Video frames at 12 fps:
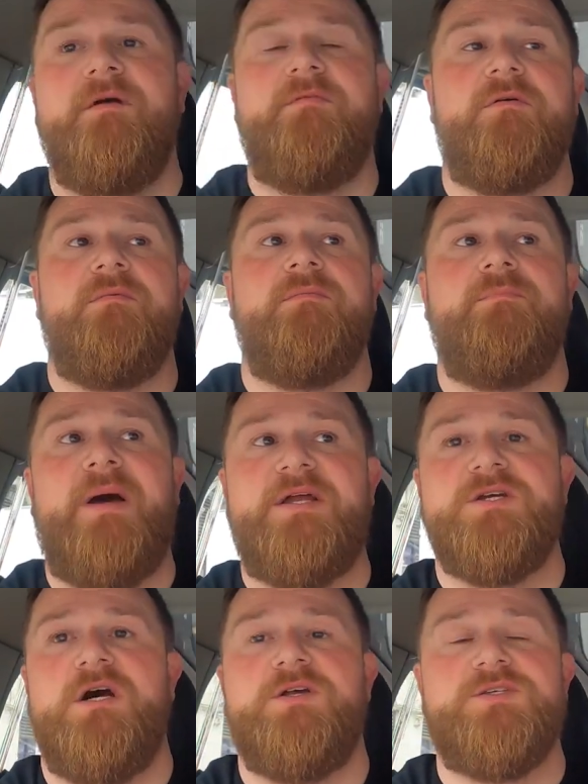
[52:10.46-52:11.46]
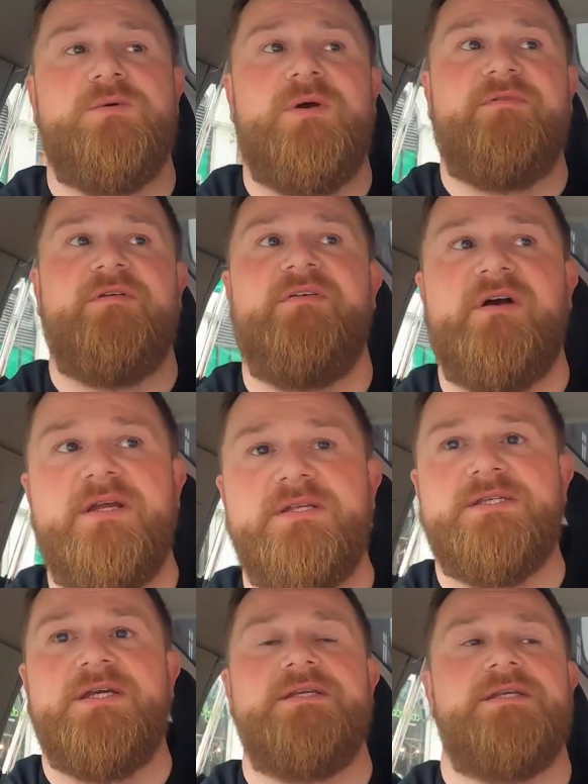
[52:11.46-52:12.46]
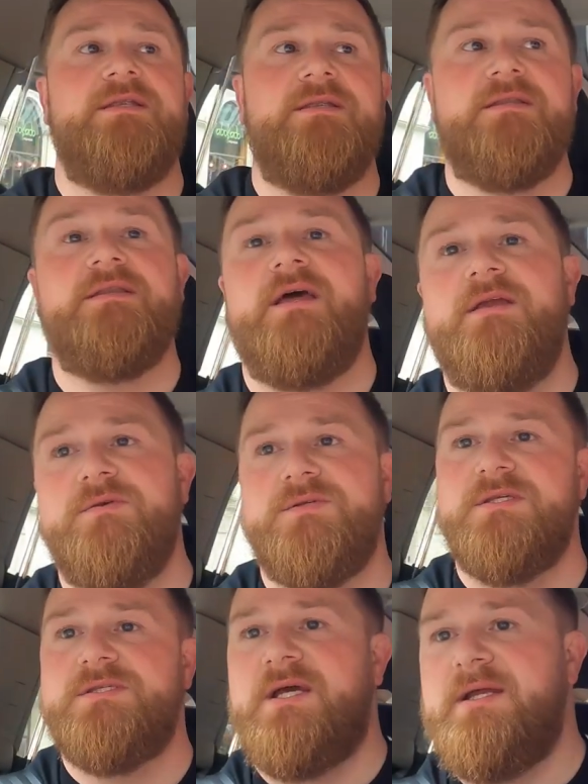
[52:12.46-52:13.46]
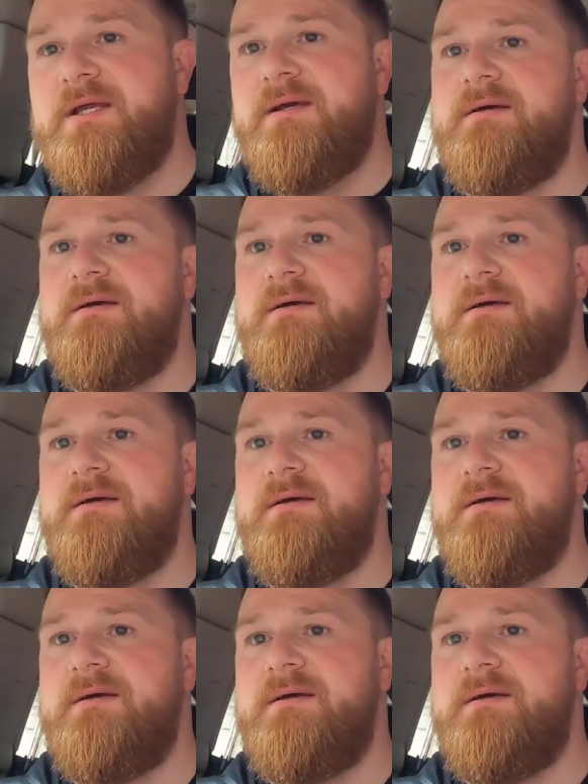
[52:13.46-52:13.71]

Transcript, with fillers: over and bash Arsenal every fucking season, yeah. they used to stay there.